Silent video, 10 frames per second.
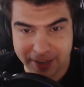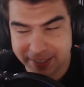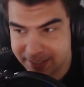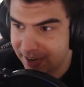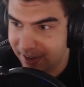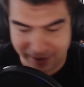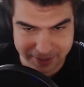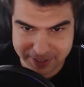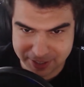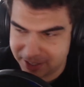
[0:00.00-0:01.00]
to Hylissang,
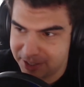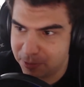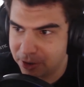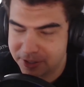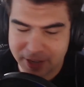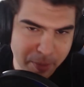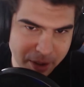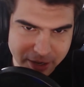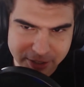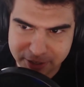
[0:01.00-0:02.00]
and this is his words,
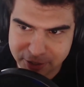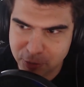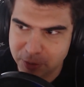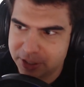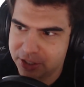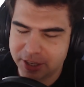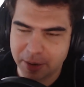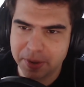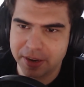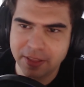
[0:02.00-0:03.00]
Tahm Kench is the squishiest
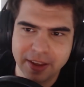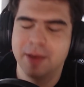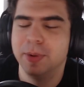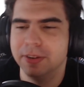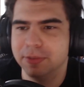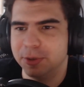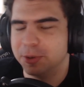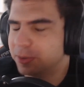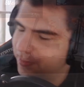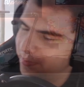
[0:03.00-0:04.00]
champion in the game at level 2.